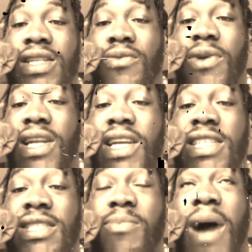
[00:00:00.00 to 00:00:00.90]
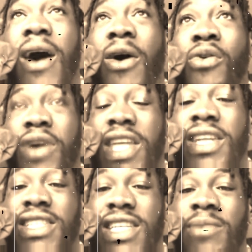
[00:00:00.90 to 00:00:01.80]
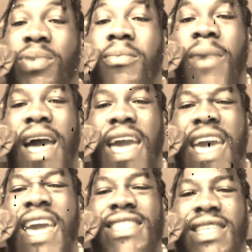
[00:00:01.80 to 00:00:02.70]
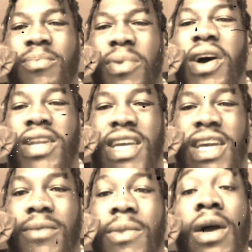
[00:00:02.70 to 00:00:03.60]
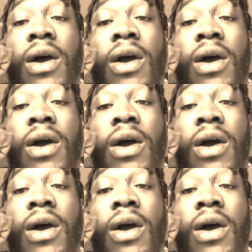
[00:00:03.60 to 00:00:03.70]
to release my own energy and put my hands up on him,